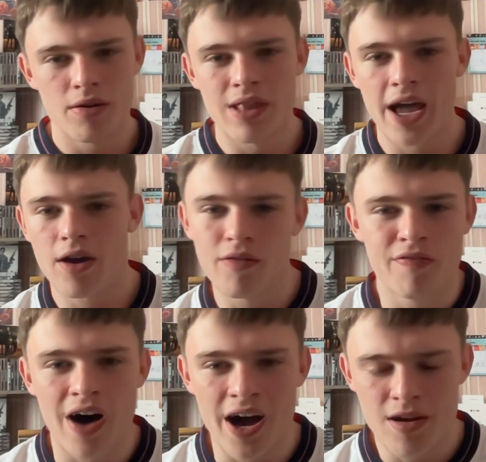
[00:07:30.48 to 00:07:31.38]
like,
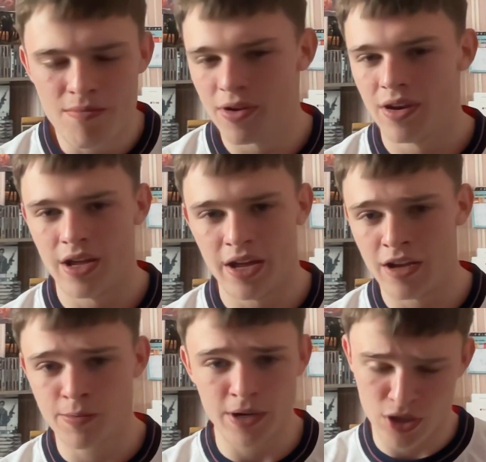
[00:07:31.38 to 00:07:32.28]
vibe, and
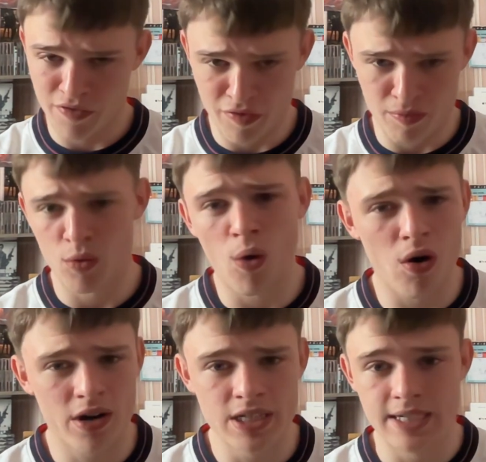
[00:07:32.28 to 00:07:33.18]
especially if you're from The
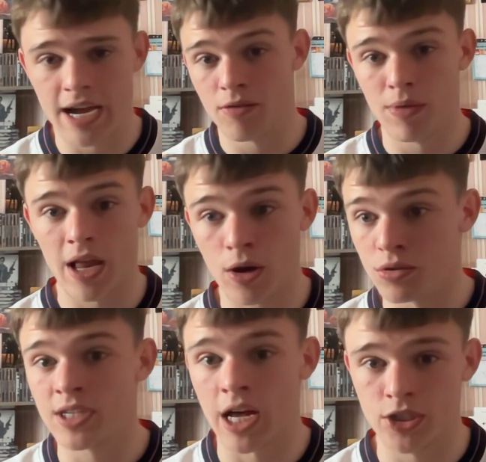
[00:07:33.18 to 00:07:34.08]
Walking Dead and we're like, oh,
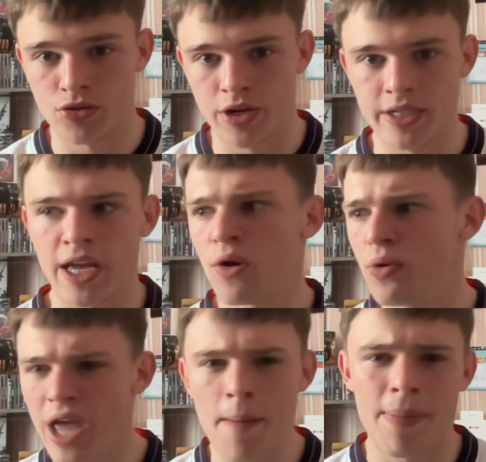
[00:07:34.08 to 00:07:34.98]
Sanctuary, it's like,
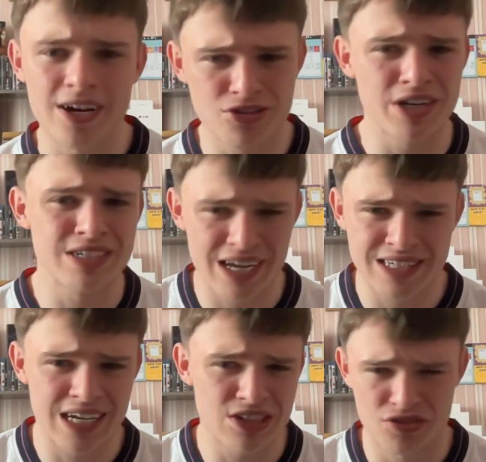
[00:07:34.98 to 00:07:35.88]
oh, yeah, Padre is like
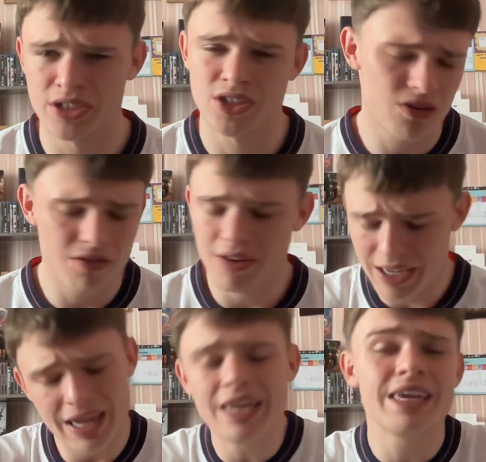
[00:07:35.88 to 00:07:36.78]
Sanctuary. So,
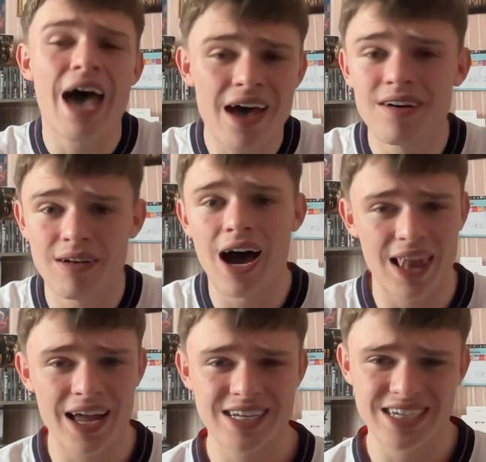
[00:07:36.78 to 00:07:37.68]
yeah, I
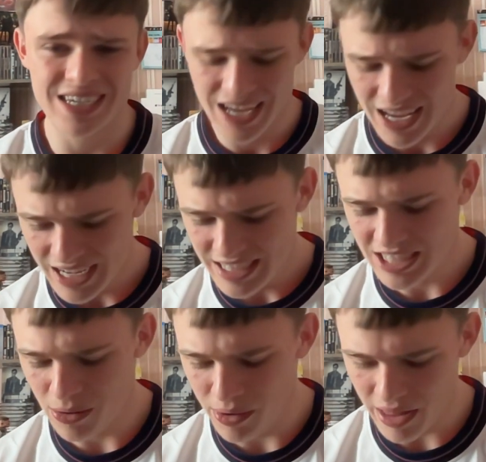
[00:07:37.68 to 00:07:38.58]
liked it.
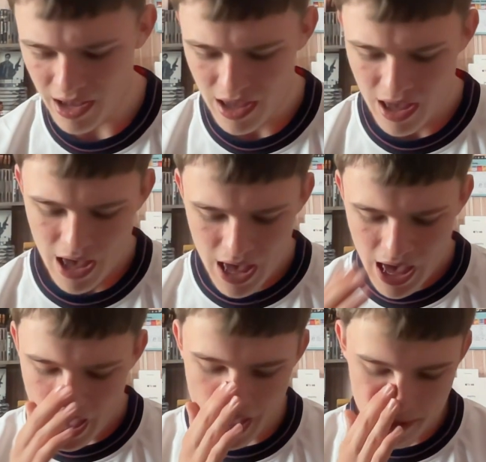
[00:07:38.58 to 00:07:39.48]
Deal with it.
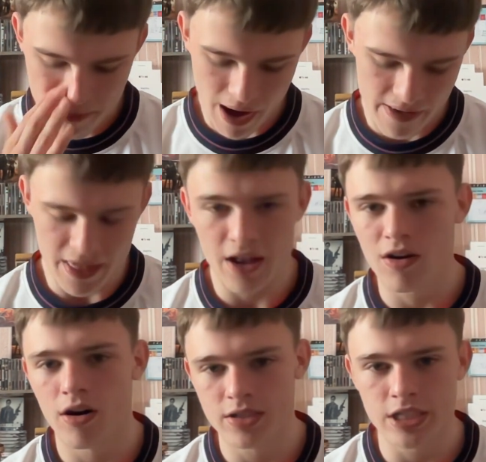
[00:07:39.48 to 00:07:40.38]
And then, of
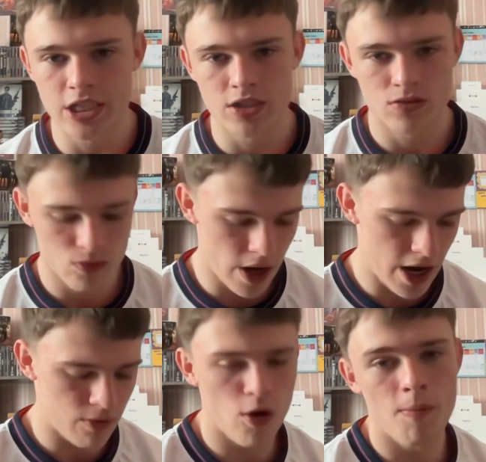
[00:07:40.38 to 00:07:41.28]
course, this is when
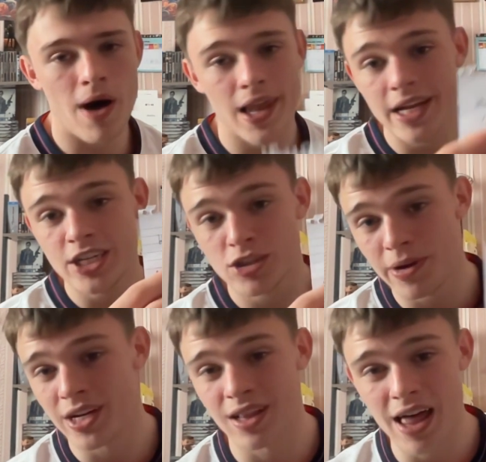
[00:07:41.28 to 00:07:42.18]
I wrote about Alicia
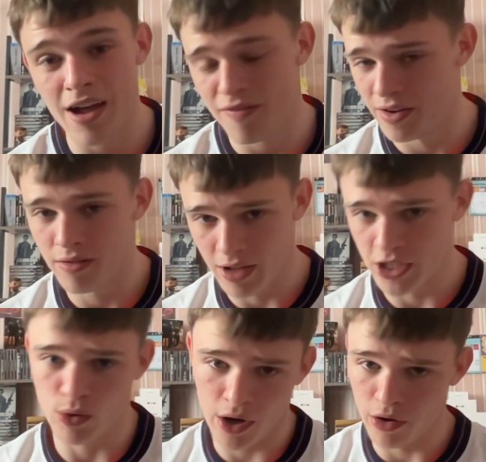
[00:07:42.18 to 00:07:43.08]
being alive, and
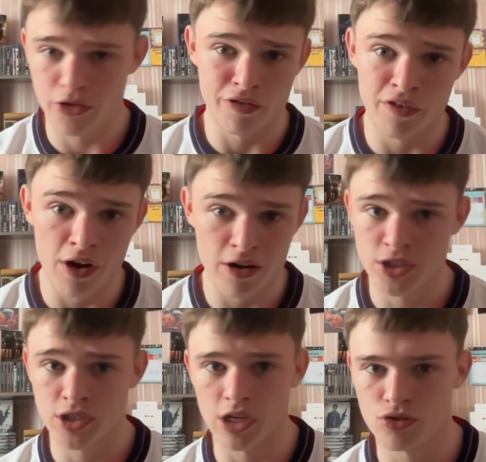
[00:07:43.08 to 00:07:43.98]
that's what I got to first
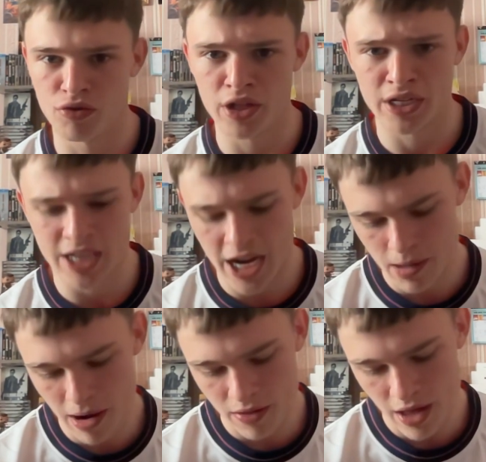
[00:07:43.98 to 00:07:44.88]
because I was really excited
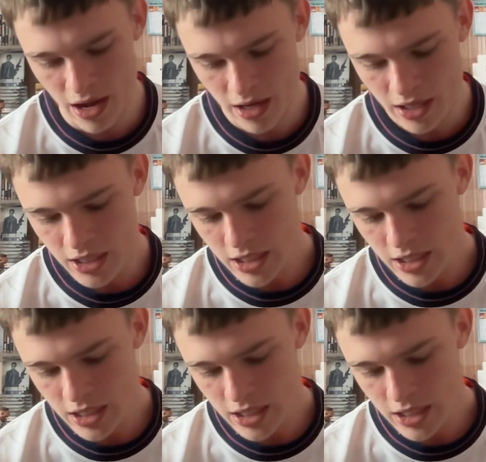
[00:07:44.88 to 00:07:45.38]
about that.